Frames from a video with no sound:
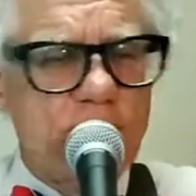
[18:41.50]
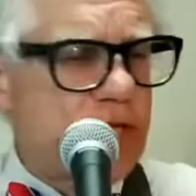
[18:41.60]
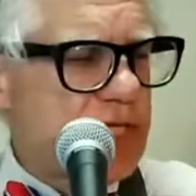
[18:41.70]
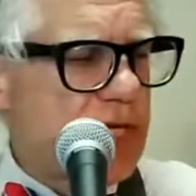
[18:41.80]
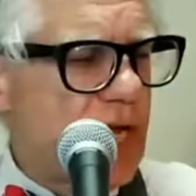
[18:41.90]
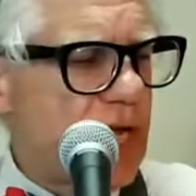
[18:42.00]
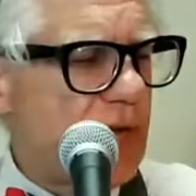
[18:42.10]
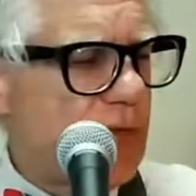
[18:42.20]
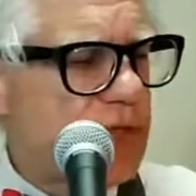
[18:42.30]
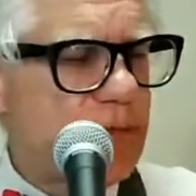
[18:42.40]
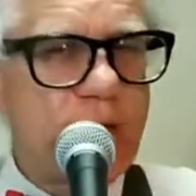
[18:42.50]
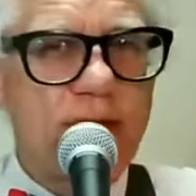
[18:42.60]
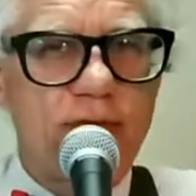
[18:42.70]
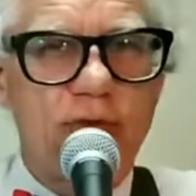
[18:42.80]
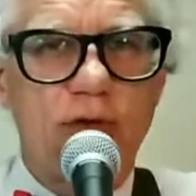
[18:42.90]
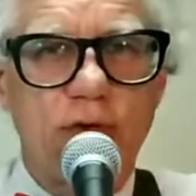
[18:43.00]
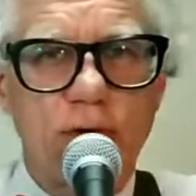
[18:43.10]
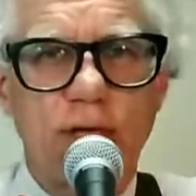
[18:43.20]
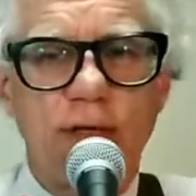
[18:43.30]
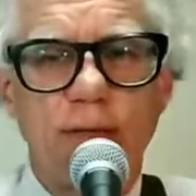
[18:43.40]
This land was made for you
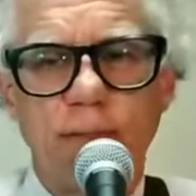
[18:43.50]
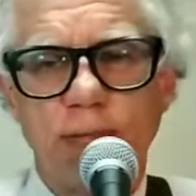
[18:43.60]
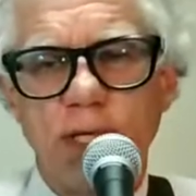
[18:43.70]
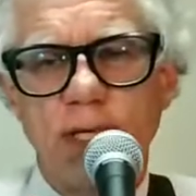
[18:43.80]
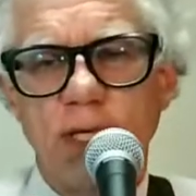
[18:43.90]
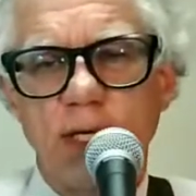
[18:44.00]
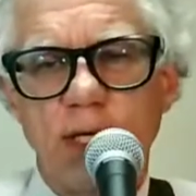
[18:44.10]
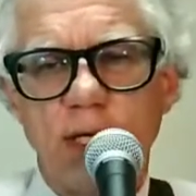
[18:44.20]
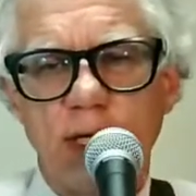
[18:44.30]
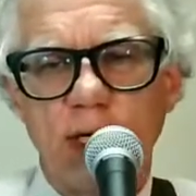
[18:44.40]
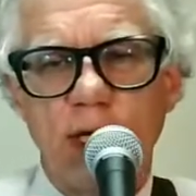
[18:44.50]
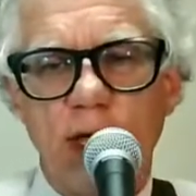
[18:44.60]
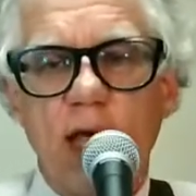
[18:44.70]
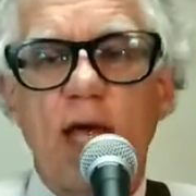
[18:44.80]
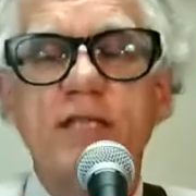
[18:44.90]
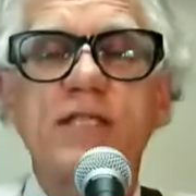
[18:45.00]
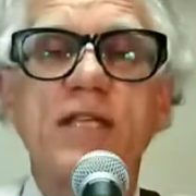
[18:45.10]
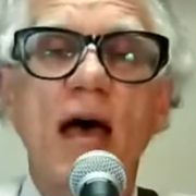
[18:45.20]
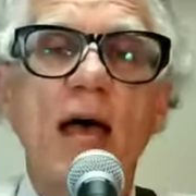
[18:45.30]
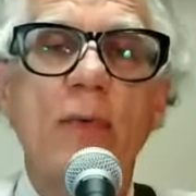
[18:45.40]
and me. As
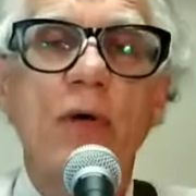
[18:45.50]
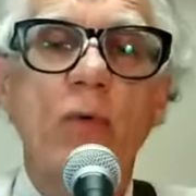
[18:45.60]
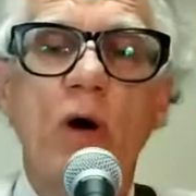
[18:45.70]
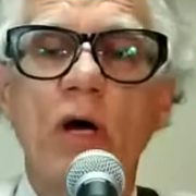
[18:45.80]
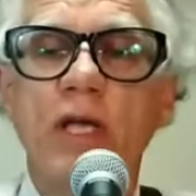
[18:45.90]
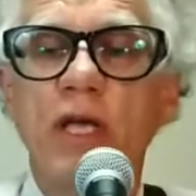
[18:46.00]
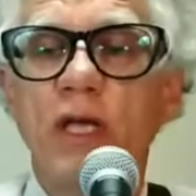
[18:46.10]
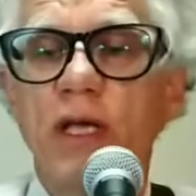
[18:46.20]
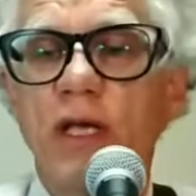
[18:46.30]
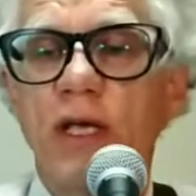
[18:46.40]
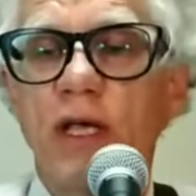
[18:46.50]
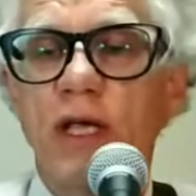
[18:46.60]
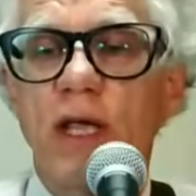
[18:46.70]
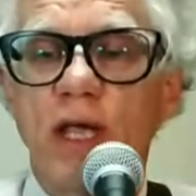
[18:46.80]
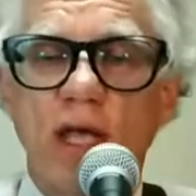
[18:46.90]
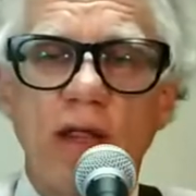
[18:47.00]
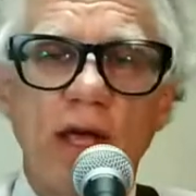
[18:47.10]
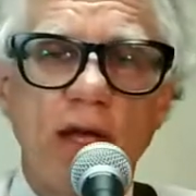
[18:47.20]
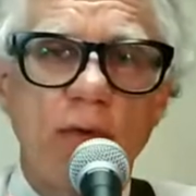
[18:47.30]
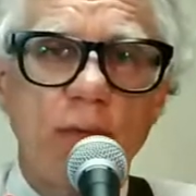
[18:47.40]
I went walking
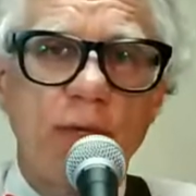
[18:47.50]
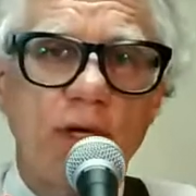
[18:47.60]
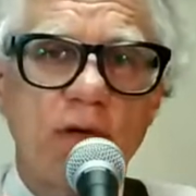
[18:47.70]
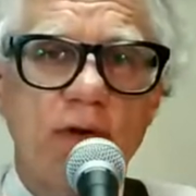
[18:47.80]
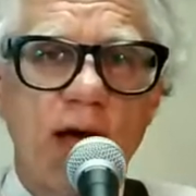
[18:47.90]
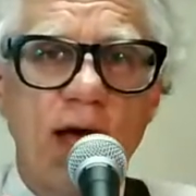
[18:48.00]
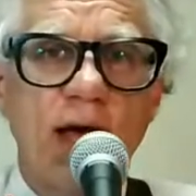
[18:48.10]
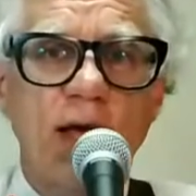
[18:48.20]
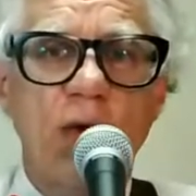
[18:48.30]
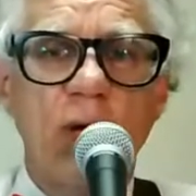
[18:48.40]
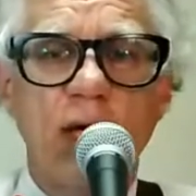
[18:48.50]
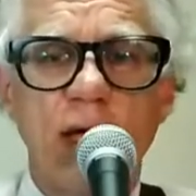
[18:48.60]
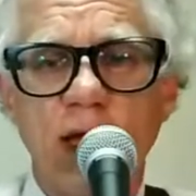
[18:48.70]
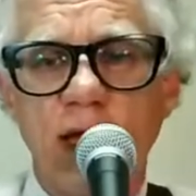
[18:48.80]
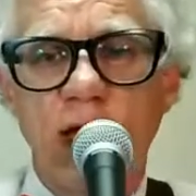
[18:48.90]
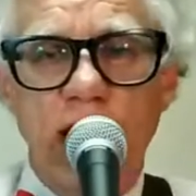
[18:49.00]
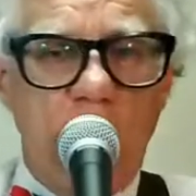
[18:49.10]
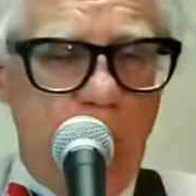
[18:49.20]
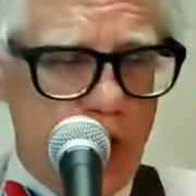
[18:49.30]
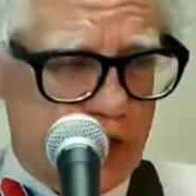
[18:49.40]
that ribbon of highway,
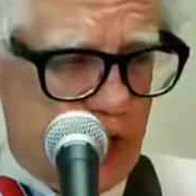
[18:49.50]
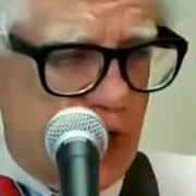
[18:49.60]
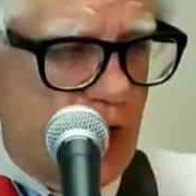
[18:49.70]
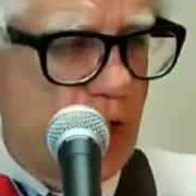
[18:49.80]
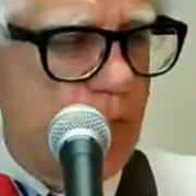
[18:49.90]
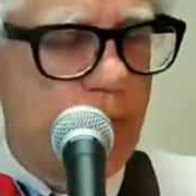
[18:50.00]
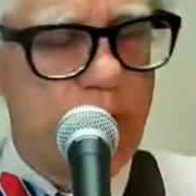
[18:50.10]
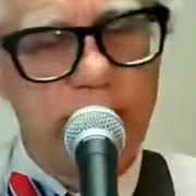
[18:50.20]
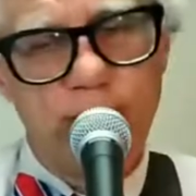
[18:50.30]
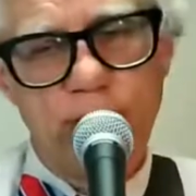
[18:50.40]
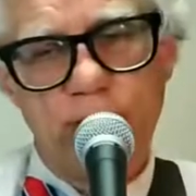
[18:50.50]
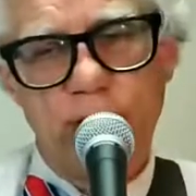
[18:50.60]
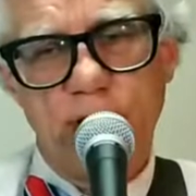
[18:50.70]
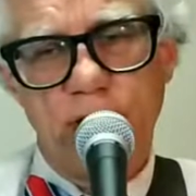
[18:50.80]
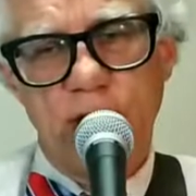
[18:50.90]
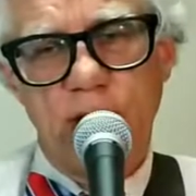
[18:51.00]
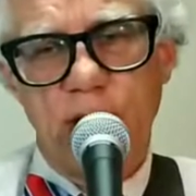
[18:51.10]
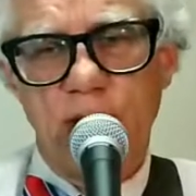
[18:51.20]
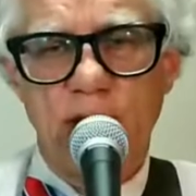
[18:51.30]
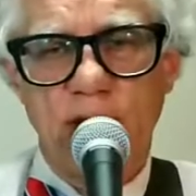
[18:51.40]
I saw above
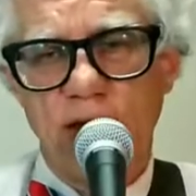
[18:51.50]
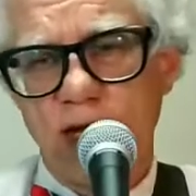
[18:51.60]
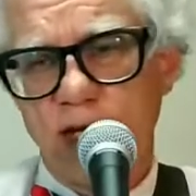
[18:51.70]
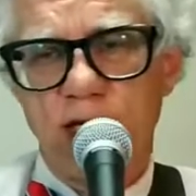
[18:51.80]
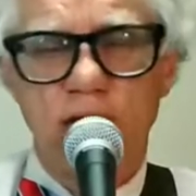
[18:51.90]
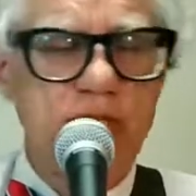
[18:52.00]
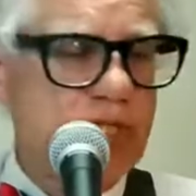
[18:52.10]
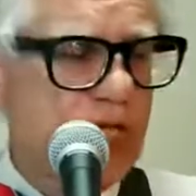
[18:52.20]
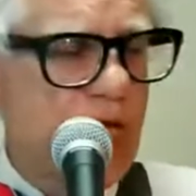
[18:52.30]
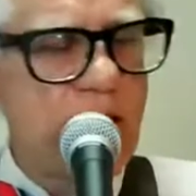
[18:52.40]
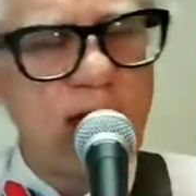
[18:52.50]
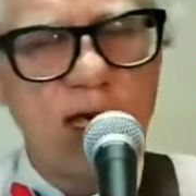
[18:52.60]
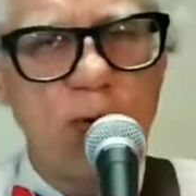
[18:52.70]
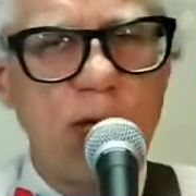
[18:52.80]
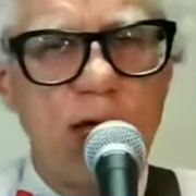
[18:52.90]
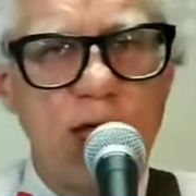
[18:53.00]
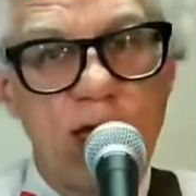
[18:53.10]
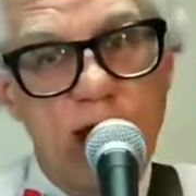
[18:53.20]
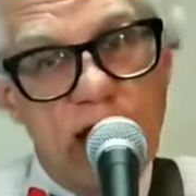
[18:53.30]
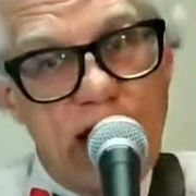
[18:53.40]
me that endless
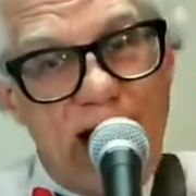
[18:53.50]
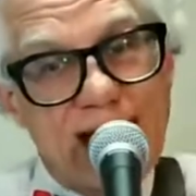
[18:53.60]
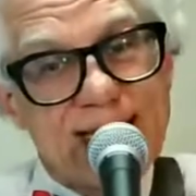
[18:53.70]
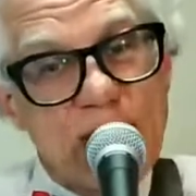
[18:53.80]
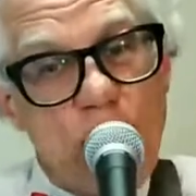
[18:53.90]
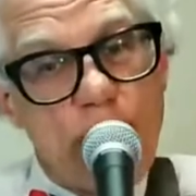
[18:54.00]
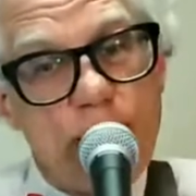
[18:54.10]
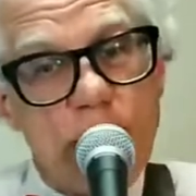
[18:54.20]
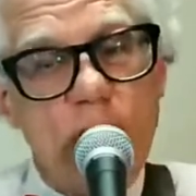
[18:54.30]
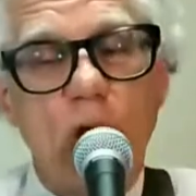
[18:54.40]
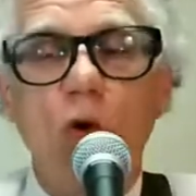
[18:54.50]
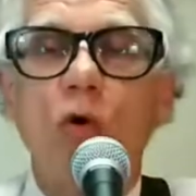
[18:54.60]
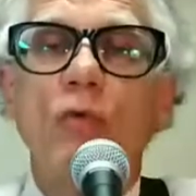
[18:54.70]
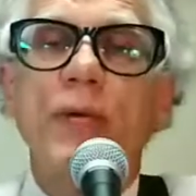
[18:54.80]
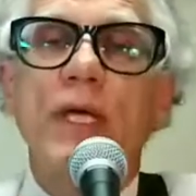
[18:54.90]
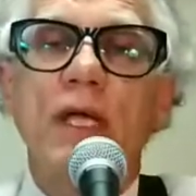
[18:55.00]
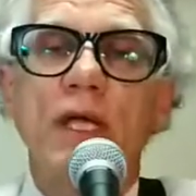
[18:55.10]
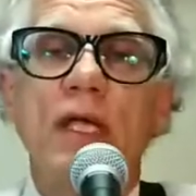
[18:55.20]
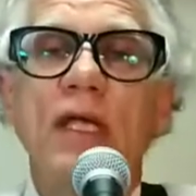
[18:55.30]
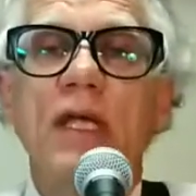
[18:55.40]
skyway. I saw below
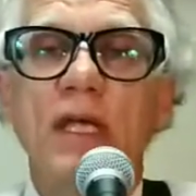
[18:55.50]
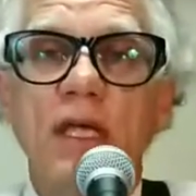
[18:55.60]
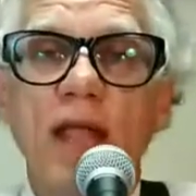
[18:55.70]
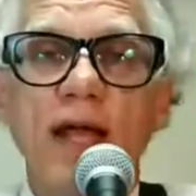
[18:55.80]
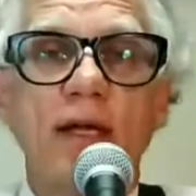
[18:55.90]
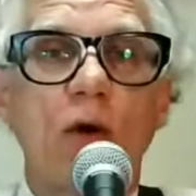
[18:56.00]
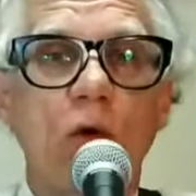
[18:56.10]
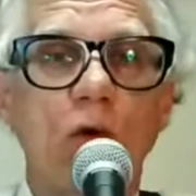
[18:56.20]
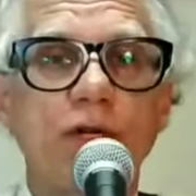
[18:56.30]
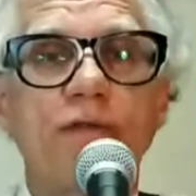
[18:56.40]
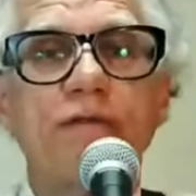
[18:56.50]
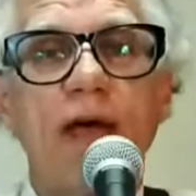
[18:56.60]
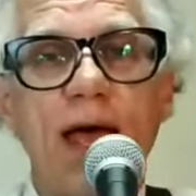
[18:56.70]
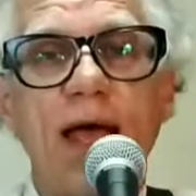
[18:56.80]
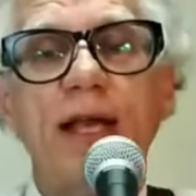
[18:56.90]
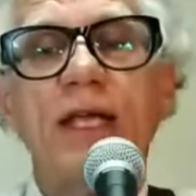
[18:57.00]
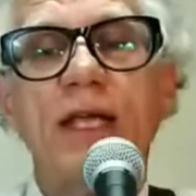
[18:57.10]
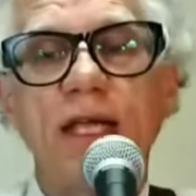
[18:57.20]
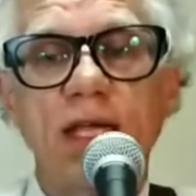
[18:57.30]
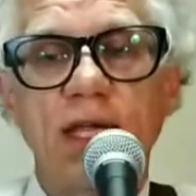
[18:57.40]
me that golden
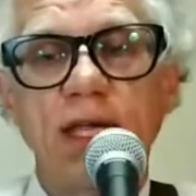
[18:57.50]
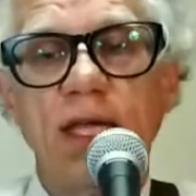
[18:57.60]
valley.